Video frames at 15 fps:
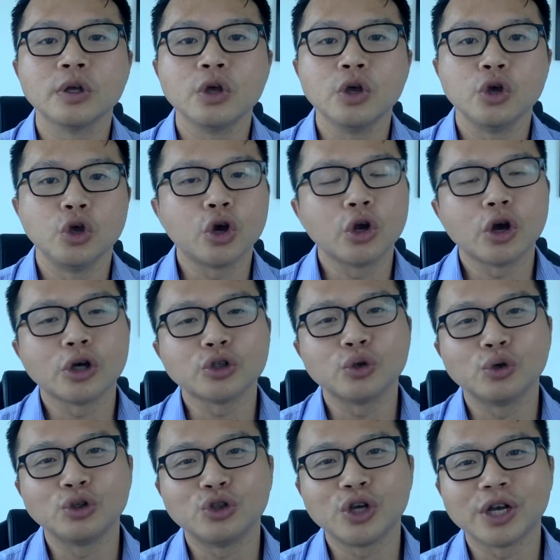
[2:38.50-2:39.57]
You can also
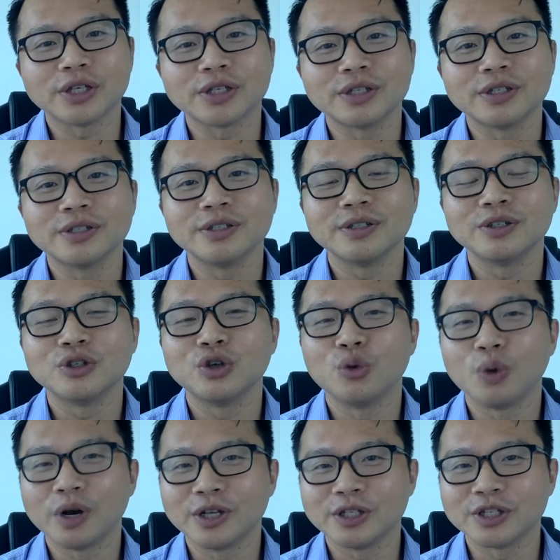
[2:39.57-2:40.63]
adjust to
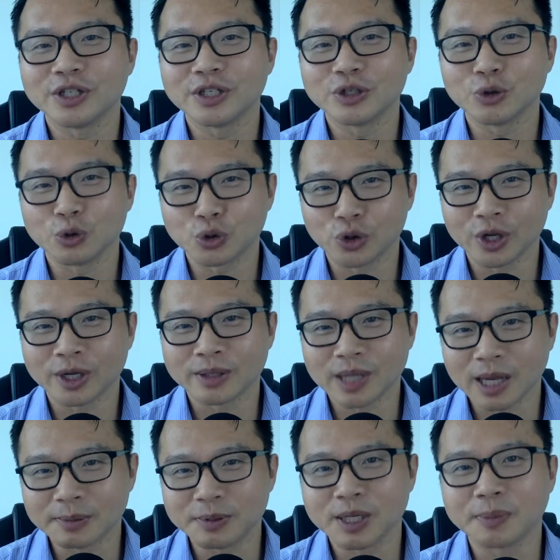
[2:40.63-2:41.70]
what is socially
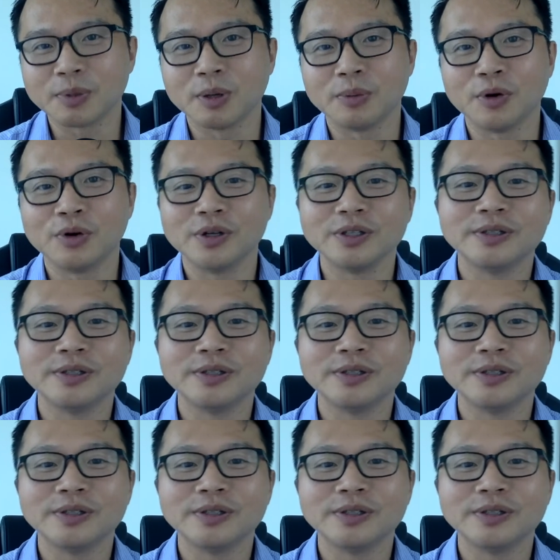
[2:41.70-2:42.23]
acceptable.